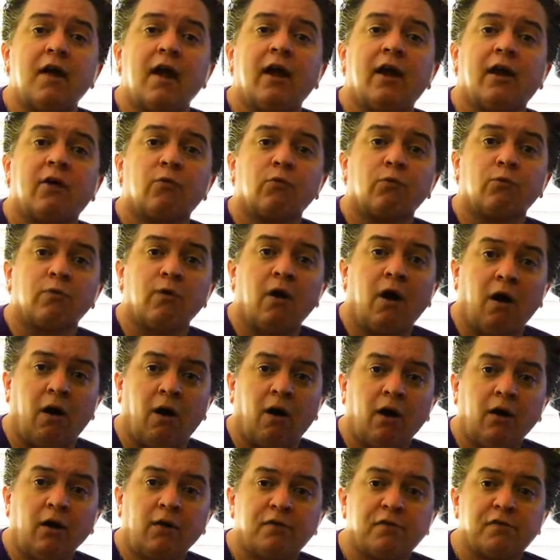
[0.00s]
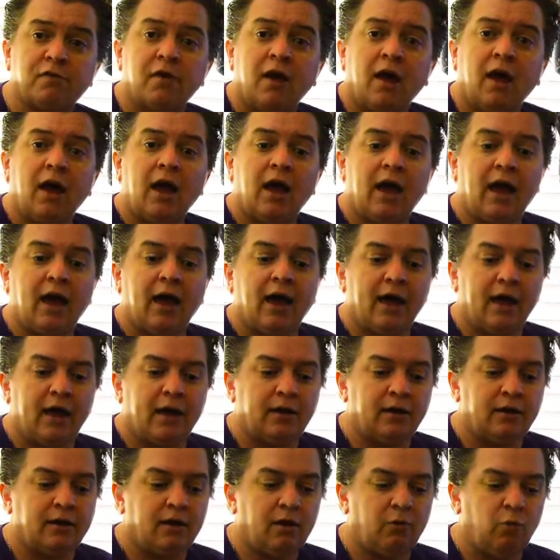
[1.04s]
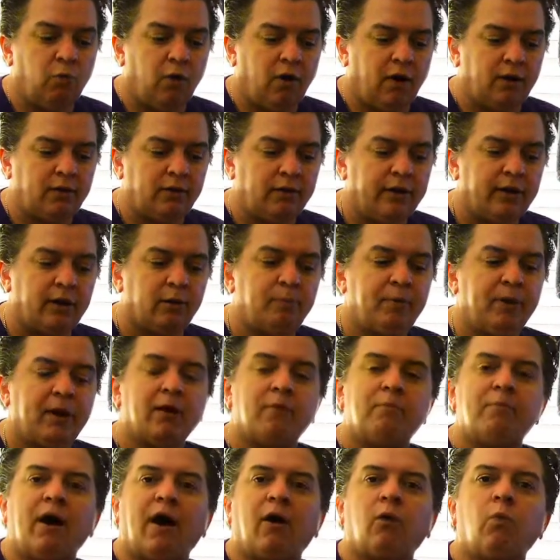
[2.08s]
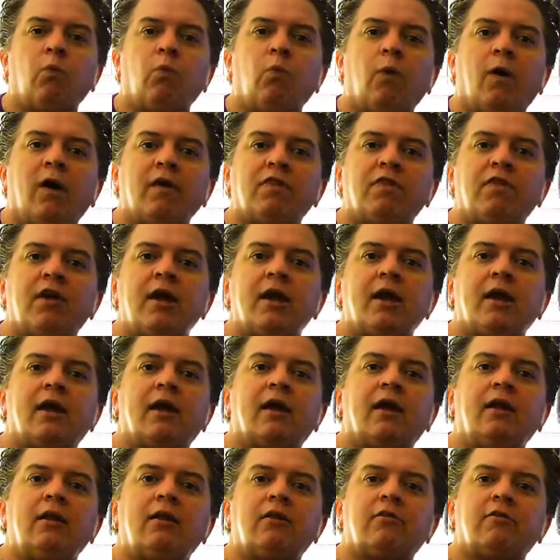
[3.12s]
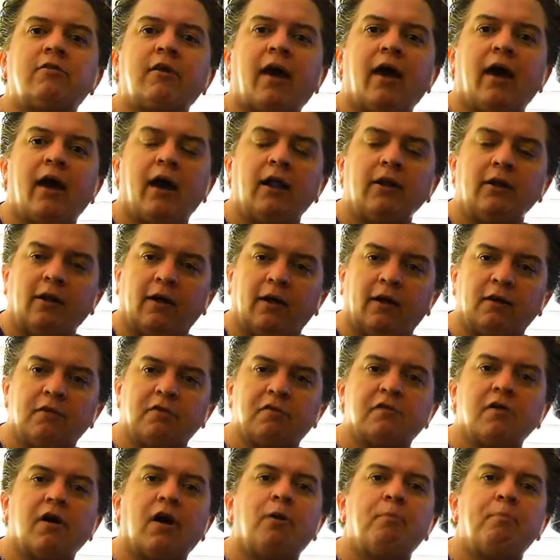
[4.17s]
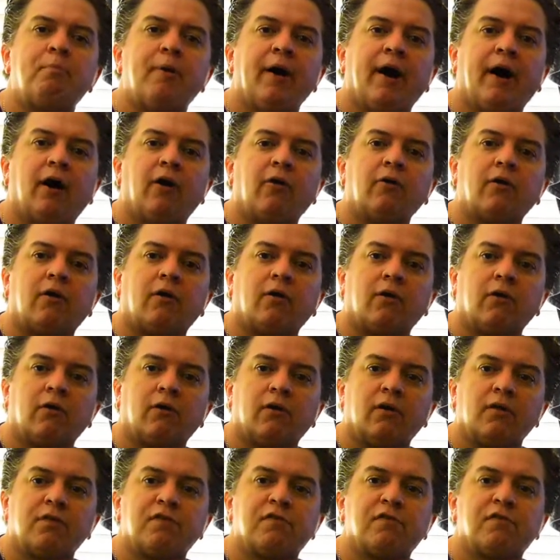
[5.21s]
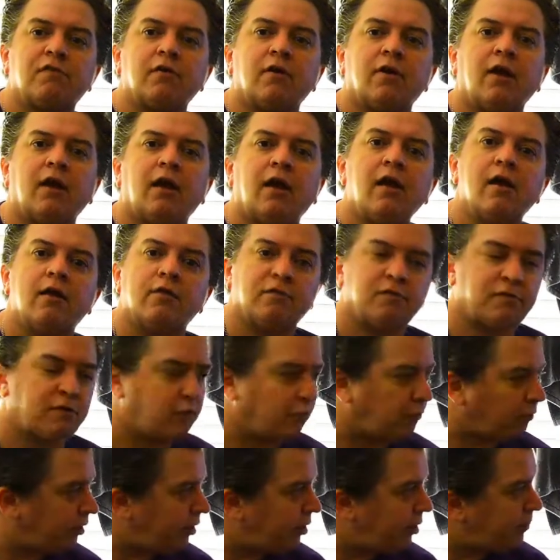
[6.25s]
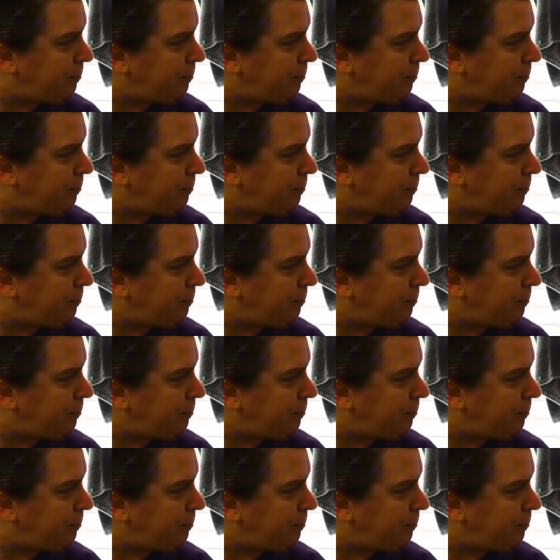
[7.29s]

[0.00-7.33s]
and rocks and a little bit about what they can tell us about Earth's history.